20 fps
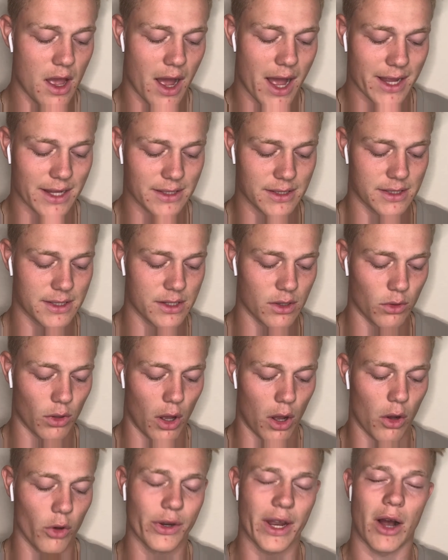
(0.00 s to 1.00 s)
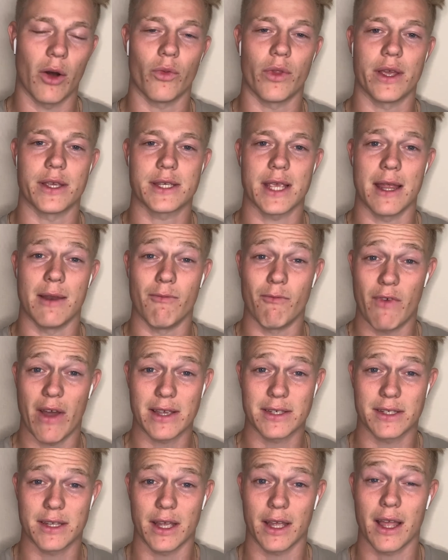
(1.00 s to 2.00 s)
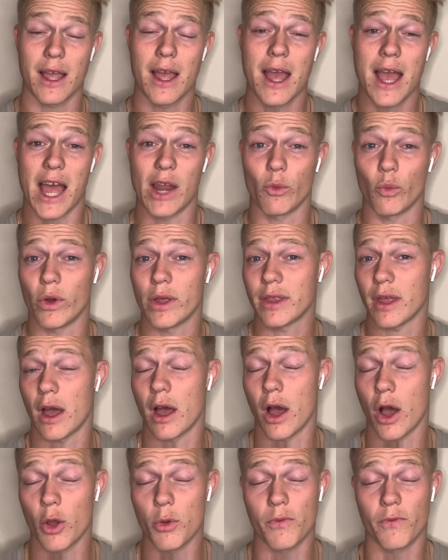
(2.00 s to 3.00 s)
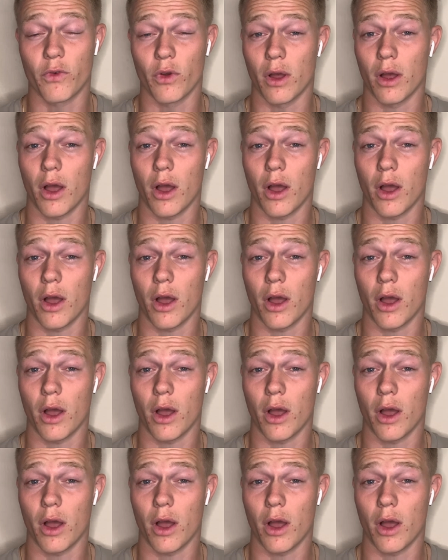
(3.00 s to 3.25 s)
I can still hold out this investing and with a hopeful,